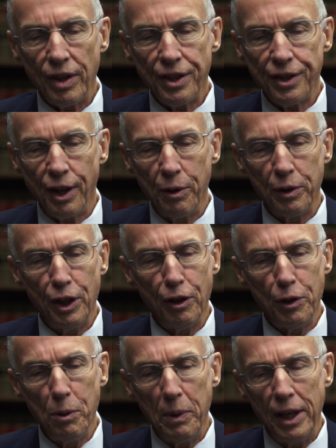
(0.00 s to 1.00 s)
So
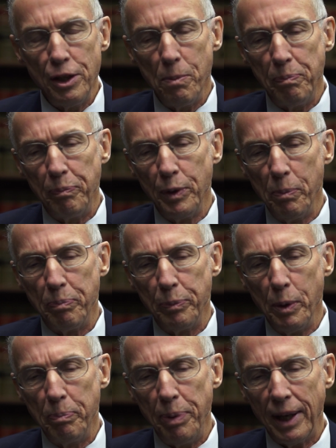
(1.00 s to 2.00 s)

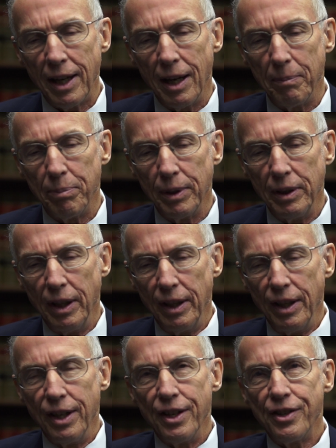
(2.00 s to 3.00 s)
you pick up
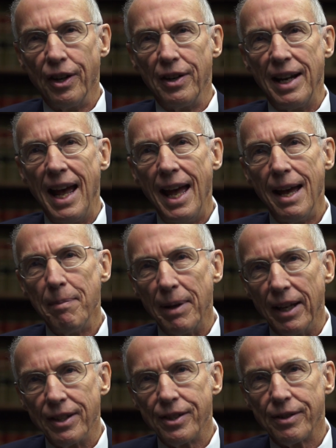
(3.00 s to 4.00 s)
certain
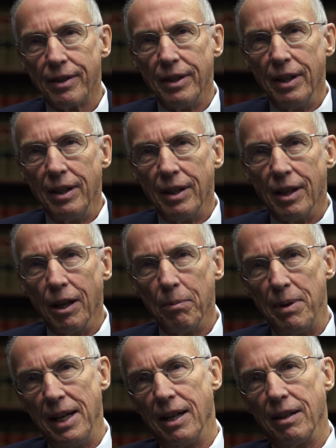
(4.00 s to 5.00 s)
habits
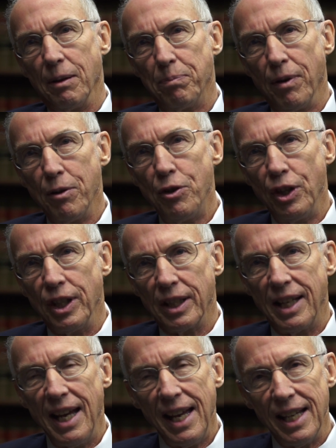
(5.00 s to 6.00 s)
about approaching
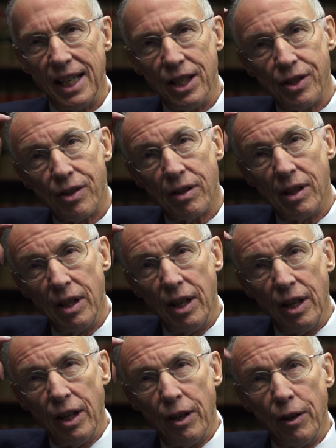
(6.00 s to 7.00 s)
a case
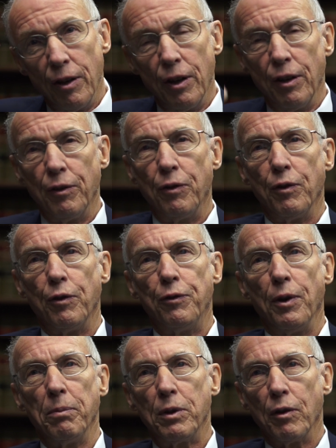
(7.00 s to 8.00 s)

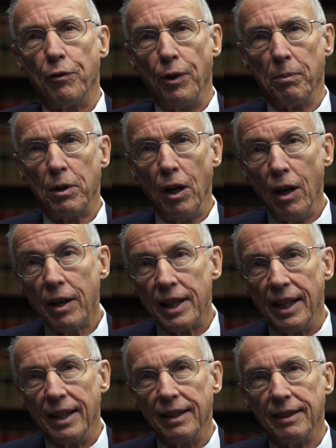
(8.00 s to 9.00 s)
from
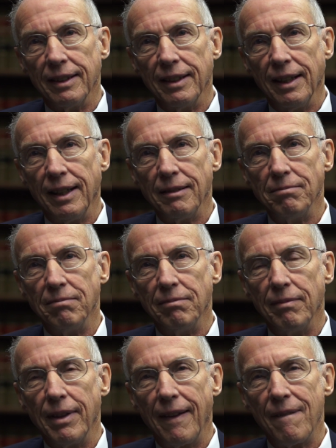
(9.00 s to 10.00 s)
clerking,
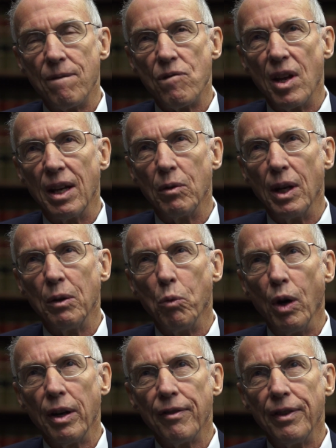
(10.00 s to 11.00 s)
and
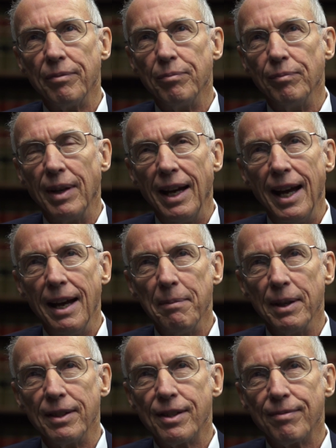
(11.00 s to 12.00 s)
one of the
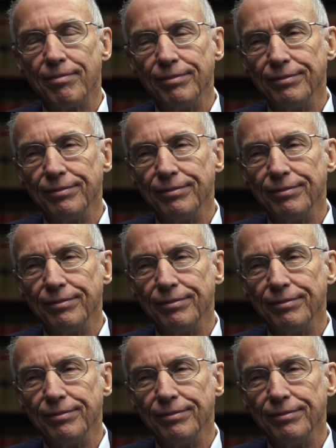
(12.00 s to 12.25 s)
habits